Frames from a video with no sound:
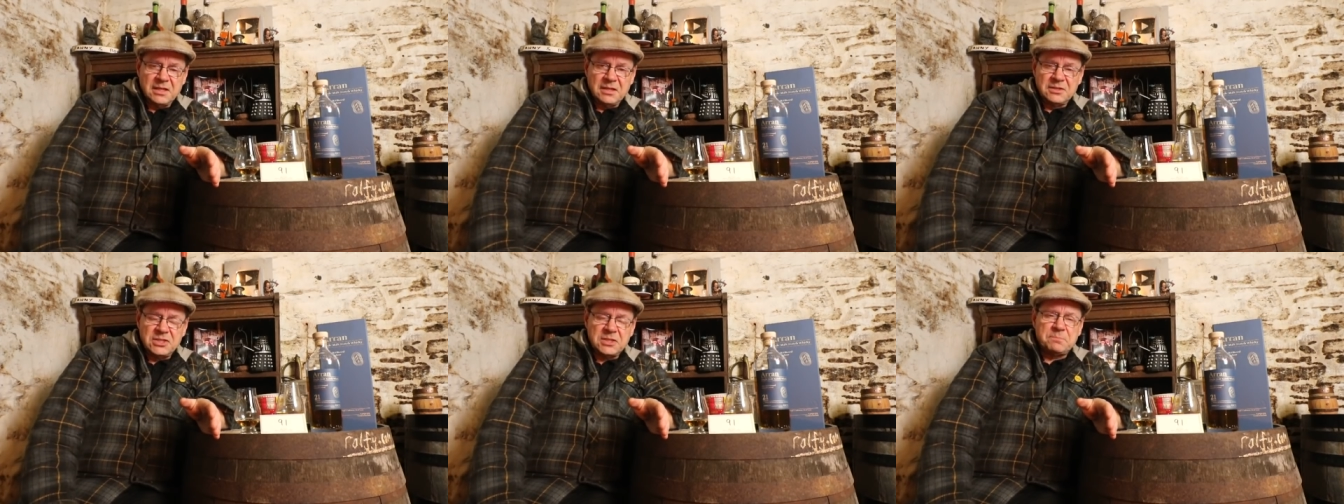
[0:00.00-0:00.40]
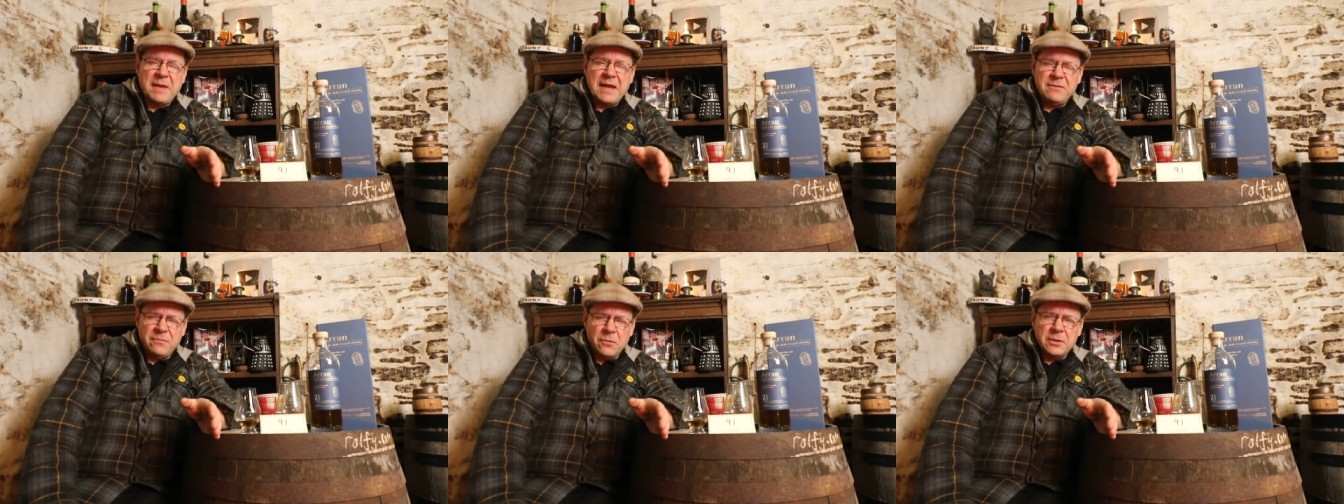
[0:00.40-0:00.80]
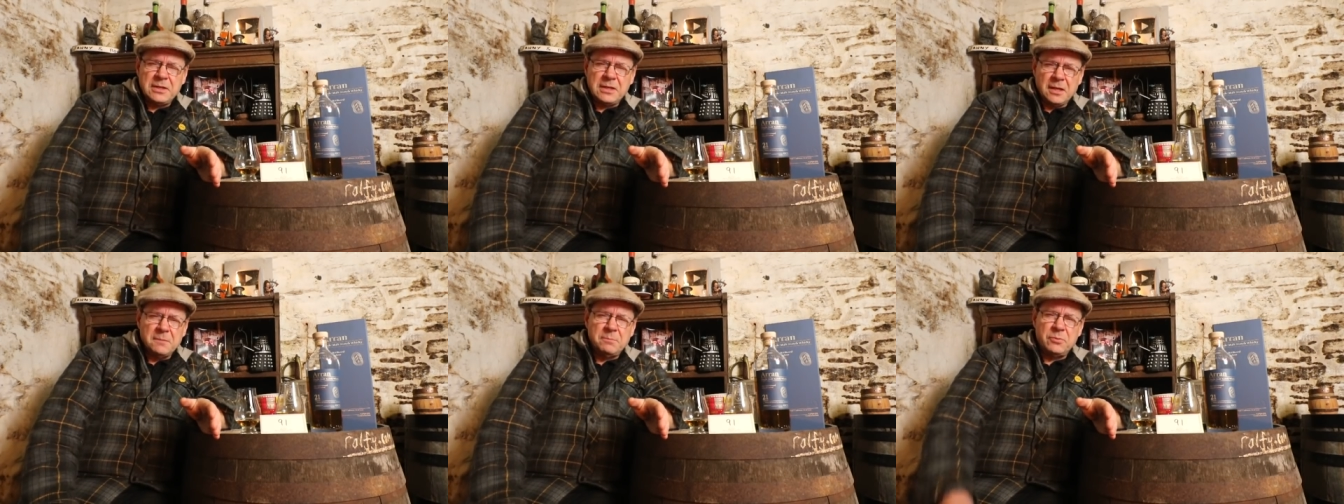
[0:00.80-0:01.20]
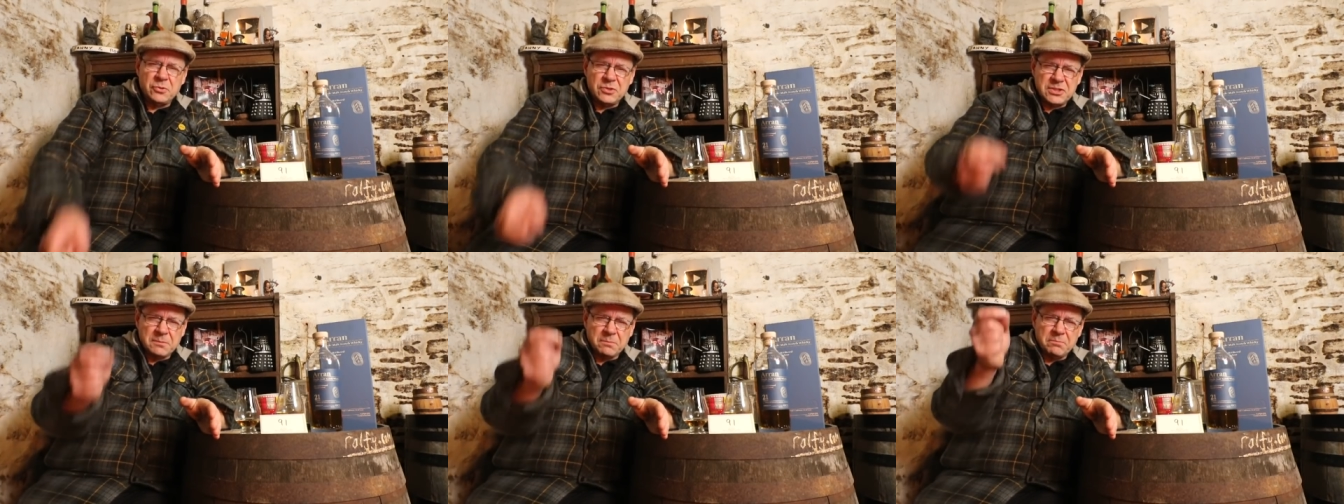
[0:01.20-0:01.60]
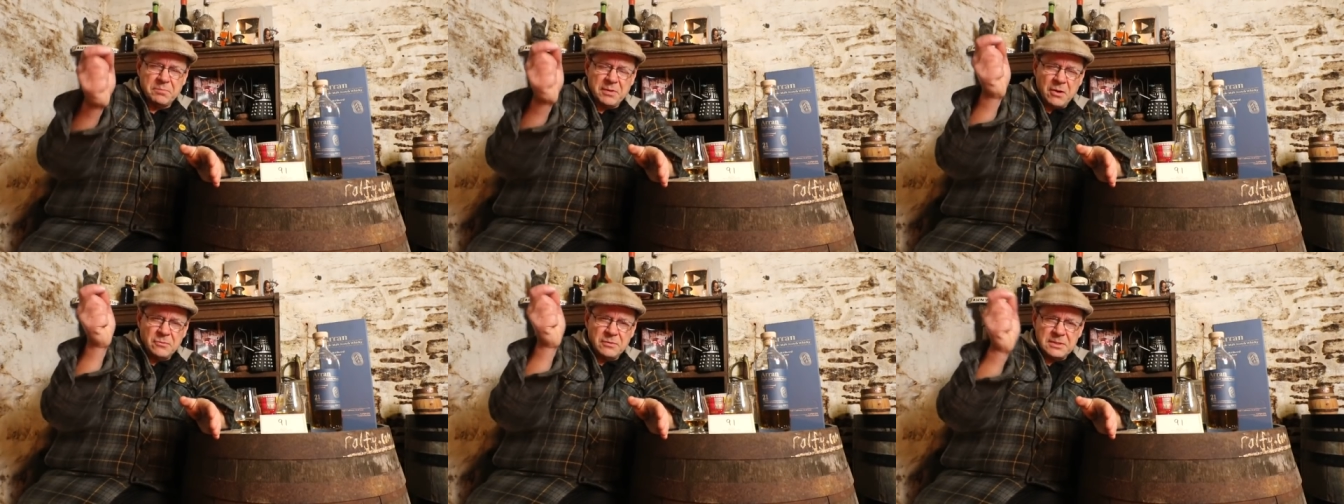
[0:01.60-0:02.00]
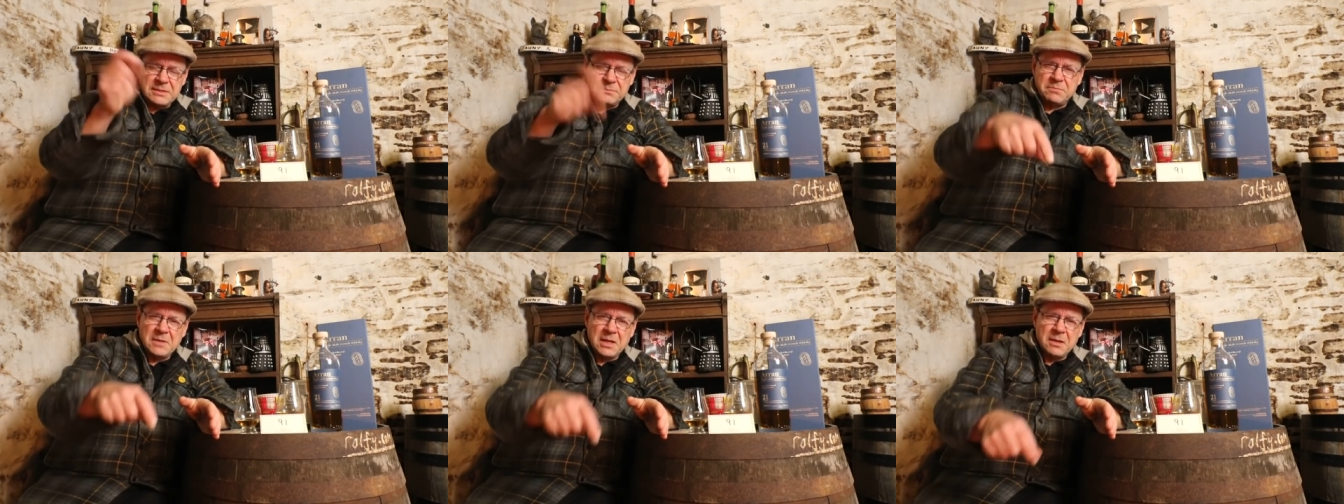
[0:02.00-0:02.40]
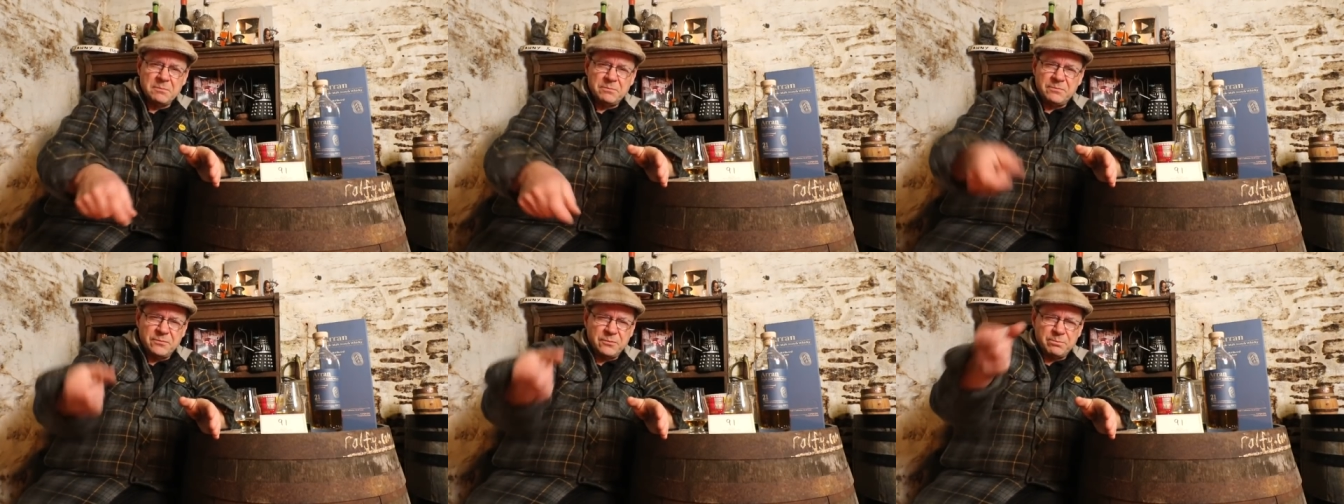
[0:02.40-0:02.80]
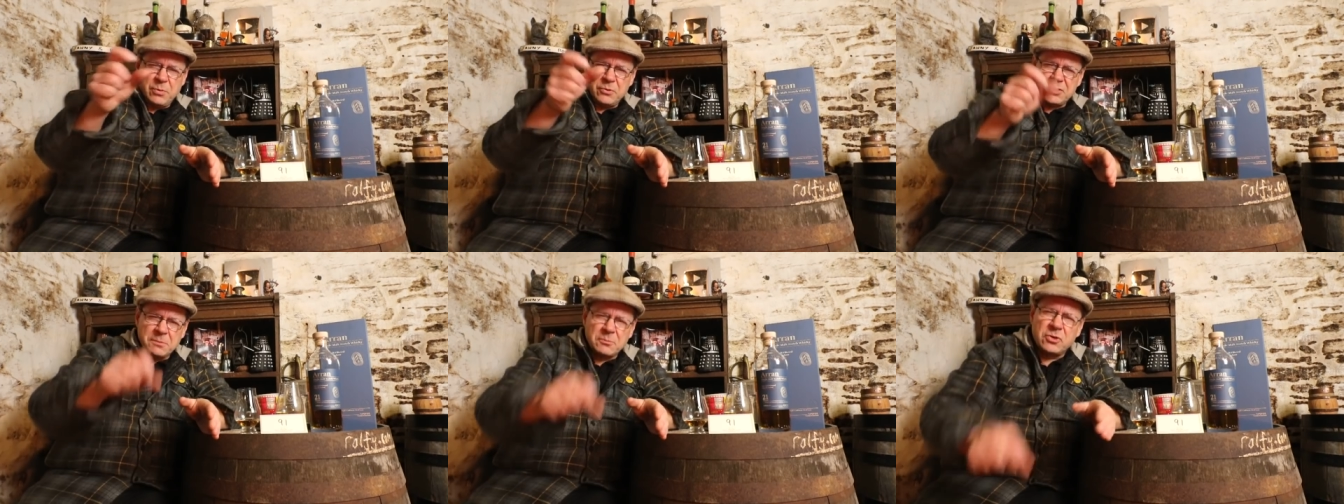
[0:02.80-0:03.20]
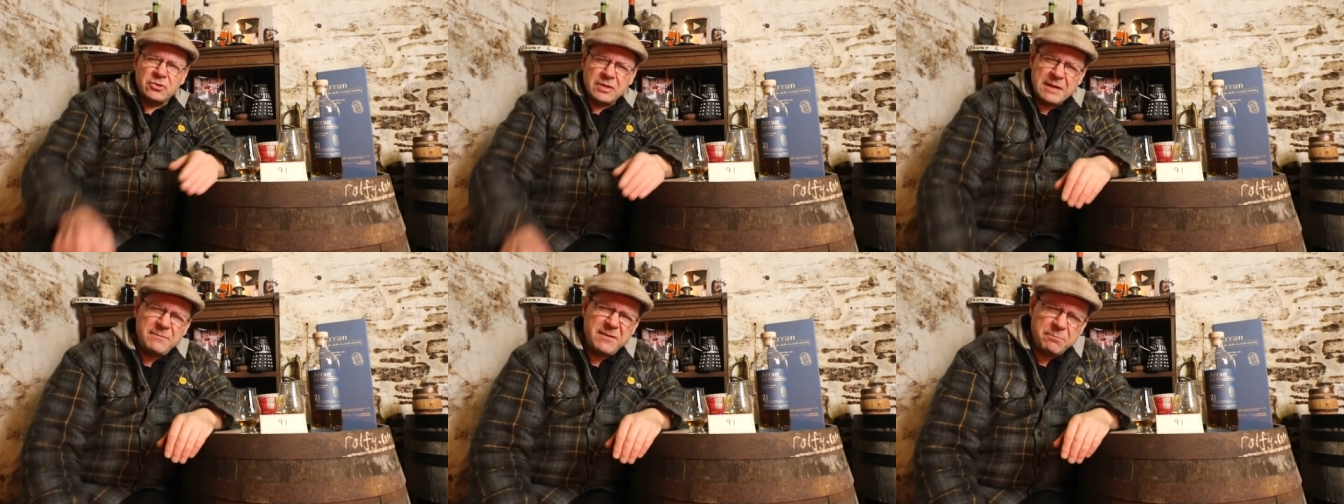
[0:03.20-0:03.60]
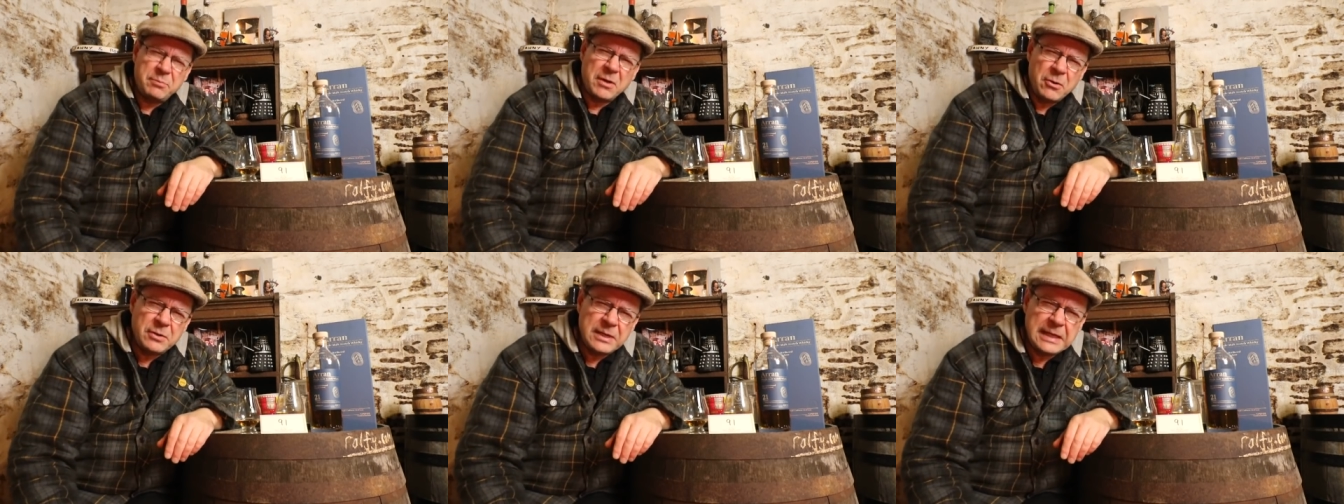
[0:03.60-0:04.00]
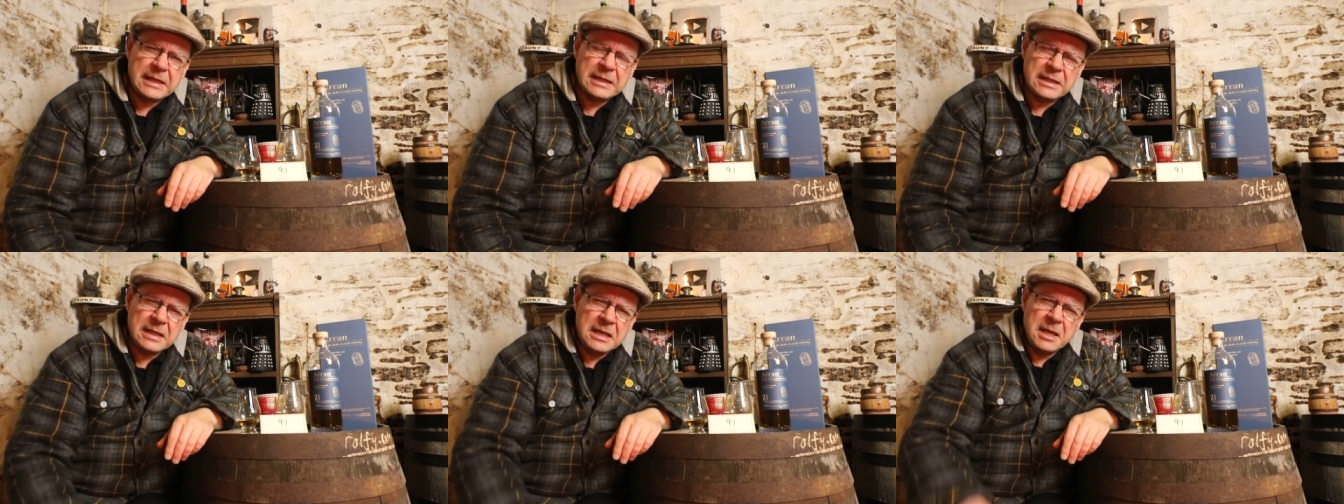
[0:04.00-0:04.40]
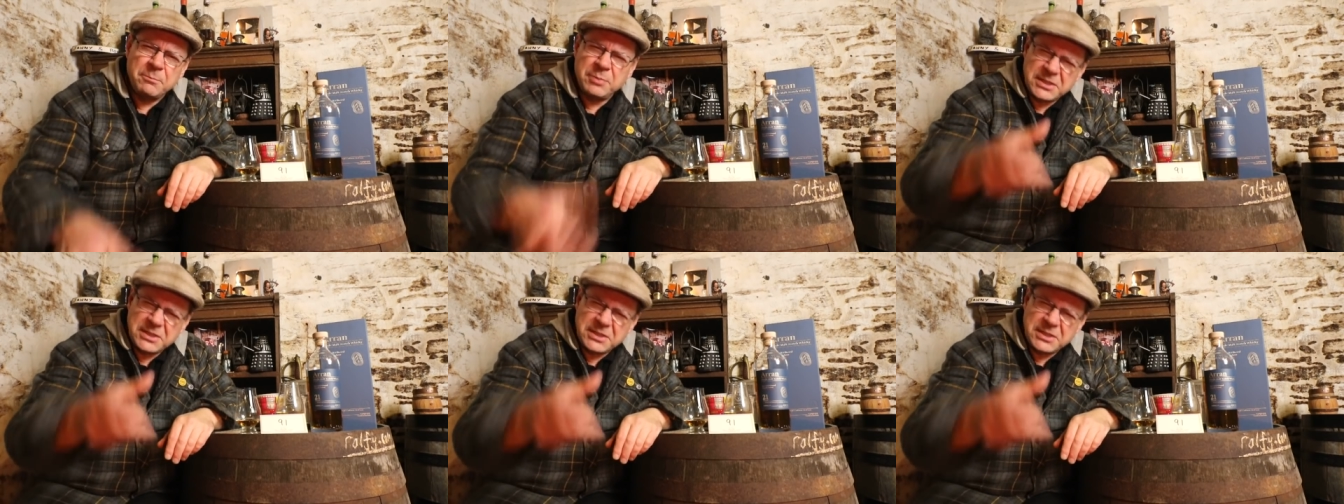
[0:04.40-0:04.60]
Just buy vodka and put some brown, put some gravy browning in it.